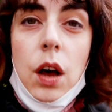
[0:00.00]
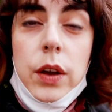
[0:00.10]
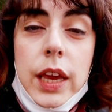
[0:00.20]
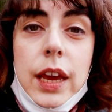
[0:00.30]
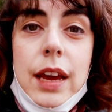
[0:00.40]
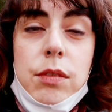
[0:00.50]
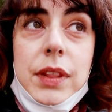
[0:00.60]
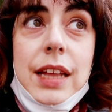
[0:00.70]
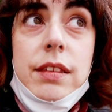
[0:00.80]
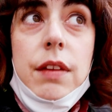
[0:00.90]
Okay guys, well
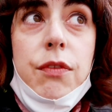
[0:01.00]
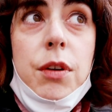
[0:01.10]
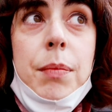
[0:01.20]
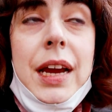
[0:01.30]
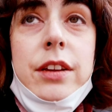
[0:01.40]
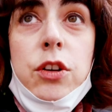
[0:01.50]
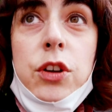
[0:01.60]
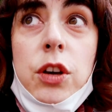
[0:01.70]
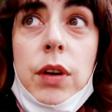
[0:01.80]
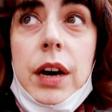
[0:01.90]
that's it for my
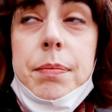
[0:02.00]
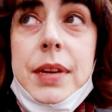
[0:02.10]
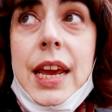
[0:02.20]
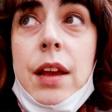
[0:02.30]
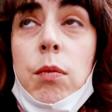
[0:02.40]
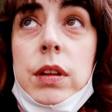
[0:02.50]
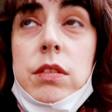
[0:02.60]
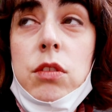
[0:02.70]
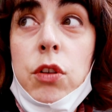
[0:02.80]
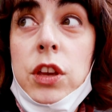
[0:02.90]
Tokyo update, what
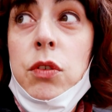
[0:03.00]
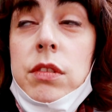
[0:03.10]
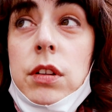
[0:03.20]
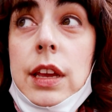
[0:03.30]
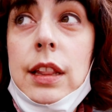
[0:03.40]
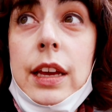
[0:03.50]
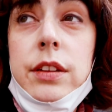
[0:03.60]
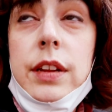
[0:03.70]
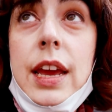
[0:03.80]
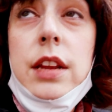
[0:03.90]
Tokyo is looking like
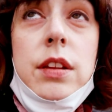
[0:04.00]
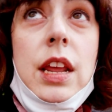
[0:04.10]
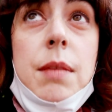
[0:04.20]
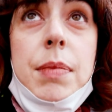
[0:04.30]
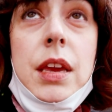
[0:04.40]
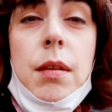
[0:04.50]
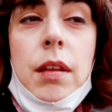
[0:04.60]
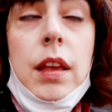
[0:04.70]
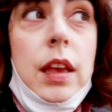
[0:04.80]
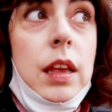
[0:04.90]
today, today being
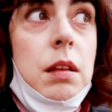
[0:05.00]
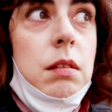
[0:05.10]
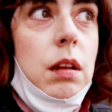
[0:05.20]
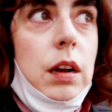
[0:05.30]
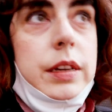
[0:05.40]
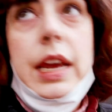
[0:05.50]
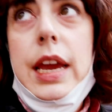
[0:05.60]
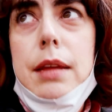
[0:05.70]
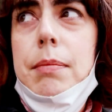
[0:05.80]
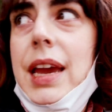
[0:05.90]
a
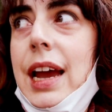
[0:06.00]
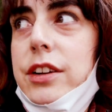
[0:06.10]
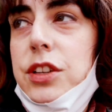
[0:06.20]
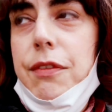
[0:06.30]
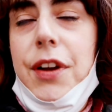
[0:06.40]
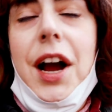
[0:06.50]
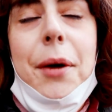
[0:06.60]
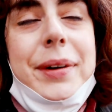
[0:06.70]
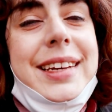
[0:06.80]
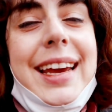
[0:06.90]
day in May, actually I
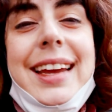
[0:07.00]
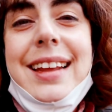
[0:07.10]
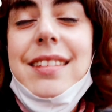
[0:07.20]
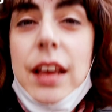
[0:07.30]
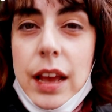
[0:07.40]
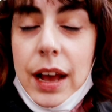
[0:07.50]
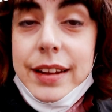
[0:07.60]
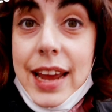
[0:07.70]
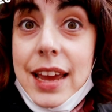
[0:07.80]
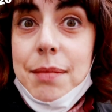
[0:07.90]
forgot what day it is, a
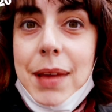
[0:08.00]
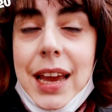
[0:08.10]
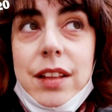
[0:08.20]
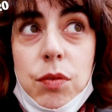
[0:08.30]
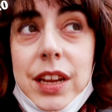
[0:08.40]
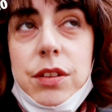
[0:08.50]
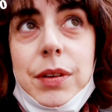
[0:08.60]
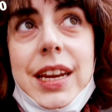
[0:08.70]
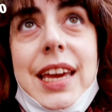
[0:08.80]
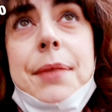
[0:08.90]
day in May
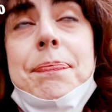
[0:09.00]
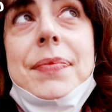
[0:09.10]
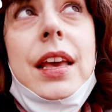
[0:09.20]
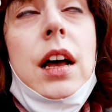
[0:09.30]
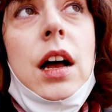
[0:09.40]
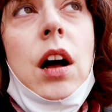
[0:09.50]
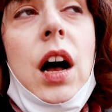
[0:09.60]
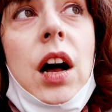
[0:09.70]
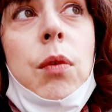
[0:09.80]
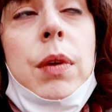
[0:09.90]
2020.
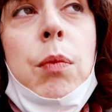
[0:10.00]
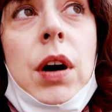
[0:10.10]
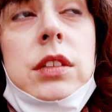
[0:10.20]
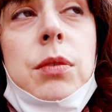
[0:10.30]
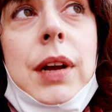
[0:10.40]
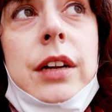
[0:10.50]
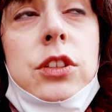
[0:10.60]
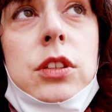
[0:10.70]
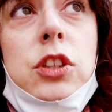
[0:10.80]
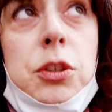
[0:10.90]
Uh, we walked around
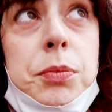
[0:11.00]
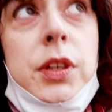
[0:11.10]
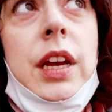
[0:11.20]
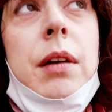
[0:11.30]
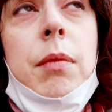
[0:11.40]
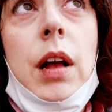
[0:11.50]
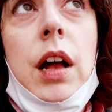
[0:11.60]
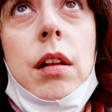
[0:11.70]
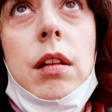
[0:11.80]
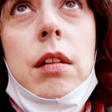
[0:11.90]
Shibuya,
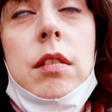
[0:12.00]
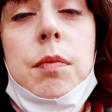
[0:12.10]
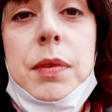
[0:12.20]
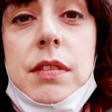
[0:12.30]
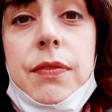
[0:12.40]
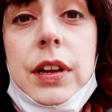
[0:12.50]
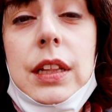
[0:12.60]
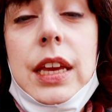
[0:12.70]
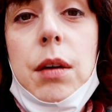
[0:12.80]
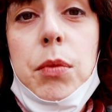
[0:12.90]

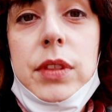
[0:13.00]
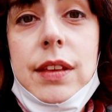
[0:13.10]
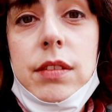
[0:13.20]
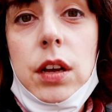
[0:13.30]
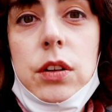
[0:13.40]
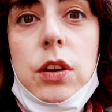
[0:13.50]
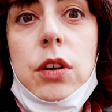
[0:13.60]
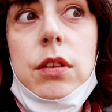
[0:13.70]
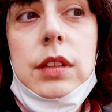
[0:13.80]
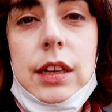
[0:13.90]
specifically
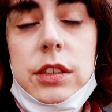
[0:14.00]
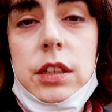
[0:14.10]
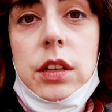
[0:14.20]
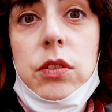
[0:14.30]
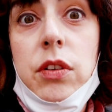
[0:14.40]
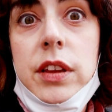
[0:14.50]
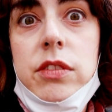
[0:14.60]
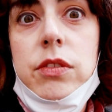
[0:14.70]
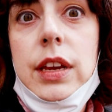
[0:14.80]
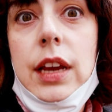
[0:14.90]
Omotesando, Dori
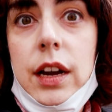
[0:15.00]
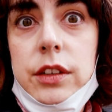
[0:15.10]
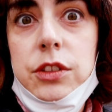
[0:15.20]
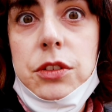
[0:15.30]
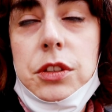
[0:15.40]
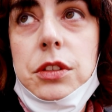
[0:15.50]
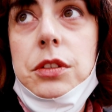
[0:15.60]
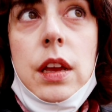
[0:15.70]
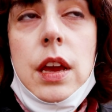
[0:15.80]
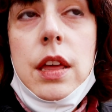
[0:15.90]
Street,
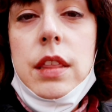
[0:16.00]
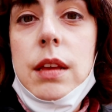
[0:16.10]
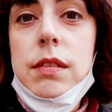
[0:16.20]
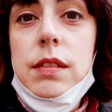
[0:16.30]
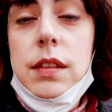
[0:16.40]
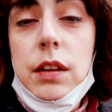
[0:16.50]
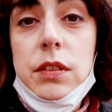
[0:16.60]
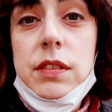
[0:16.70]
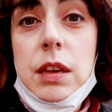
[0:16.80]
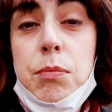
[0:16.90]
Harajuku. Things
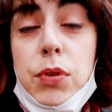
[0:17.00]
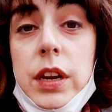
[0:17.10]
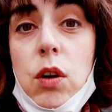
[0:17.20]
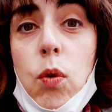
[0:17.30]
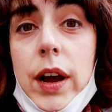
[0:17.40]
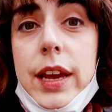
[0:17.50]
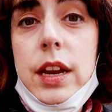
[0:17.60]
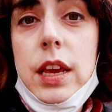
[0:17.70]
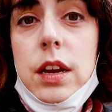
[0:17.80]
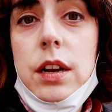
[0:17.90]
still seem pretty
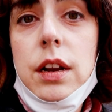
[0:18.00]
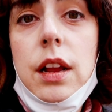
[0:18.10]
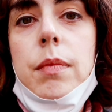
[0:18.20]
quiet here,